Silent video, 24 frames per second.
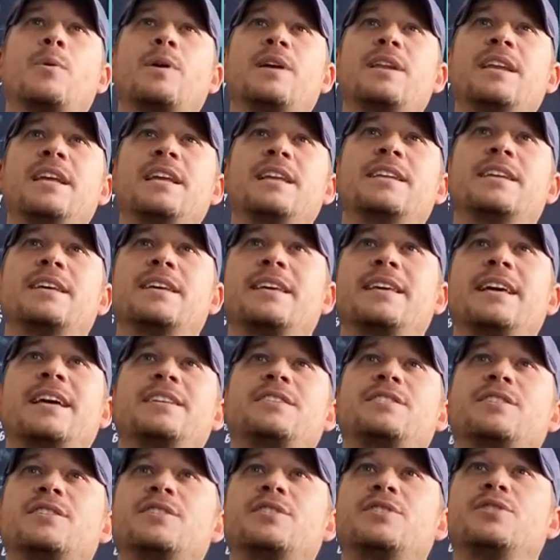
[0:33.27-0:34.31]
We need to
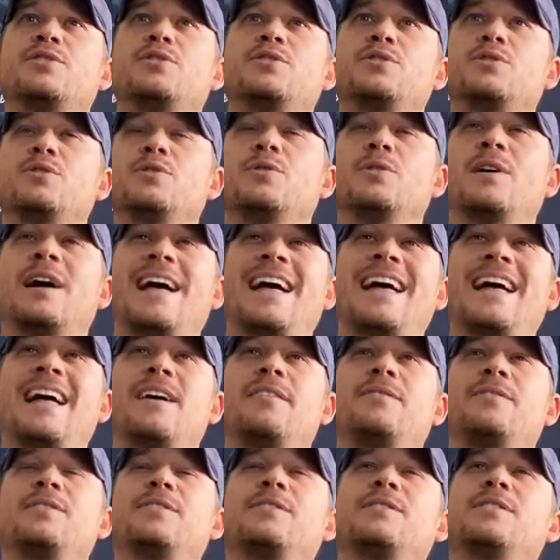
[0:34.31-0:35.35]
get you to
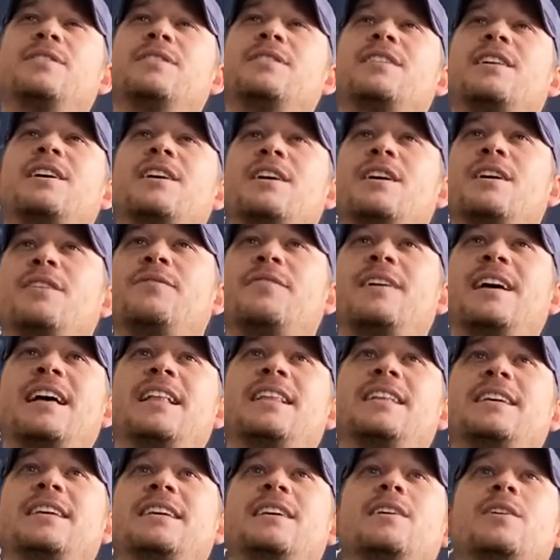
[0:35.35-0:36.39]
Avalon Valley.